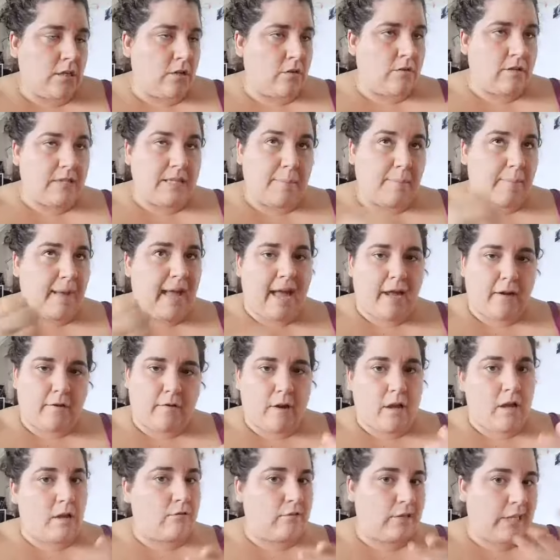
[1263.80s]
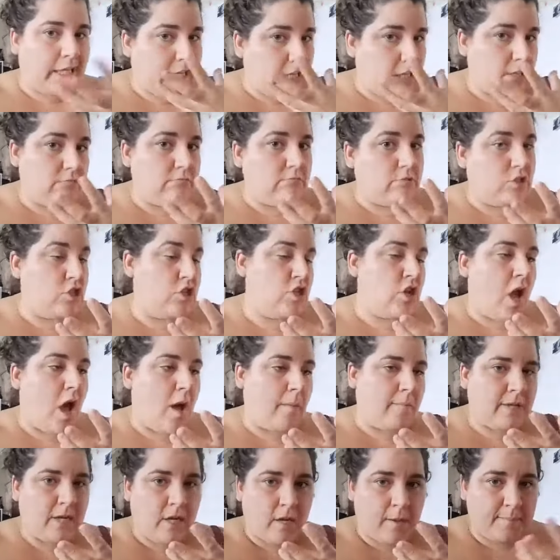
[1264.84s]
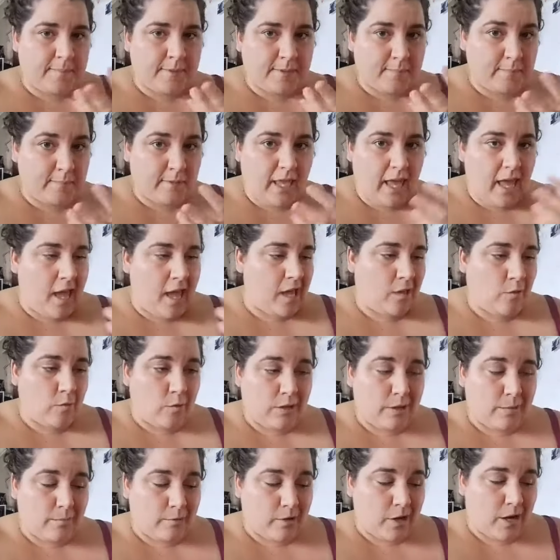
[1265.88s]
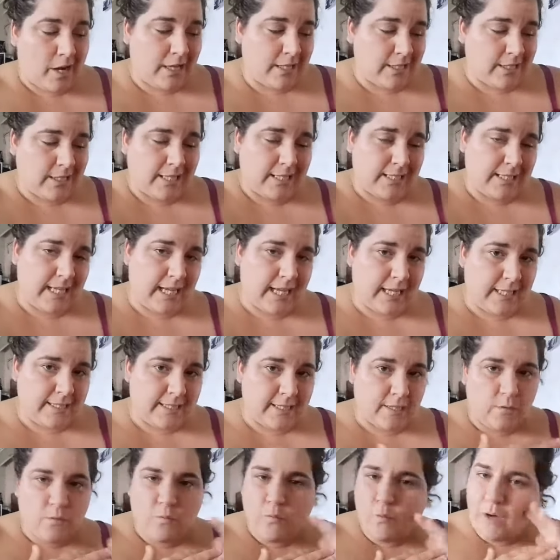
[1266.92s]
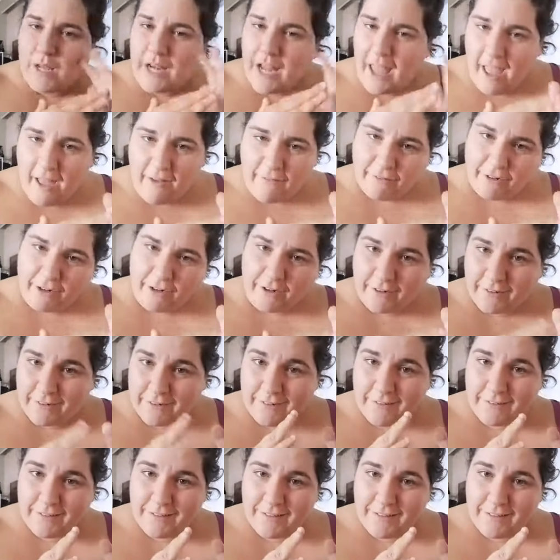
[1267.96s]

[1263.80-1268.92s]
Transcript: you're in the background, like, nom some cake while the bride's, like, dancing. Whatever.